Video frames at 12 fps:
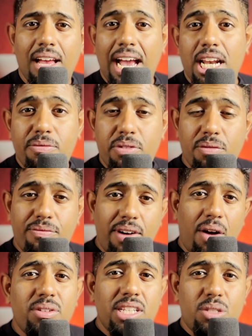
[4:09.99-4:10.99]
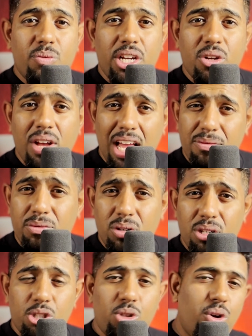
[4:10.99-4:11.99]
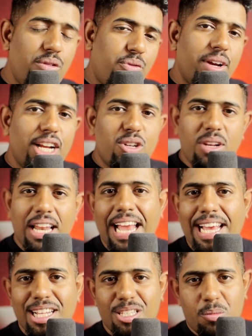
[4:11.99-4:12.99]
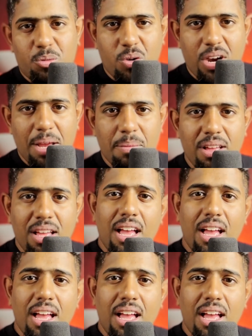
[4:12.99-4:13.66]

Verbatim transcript: And if you found this video helpful, don't forget to like and subscribe.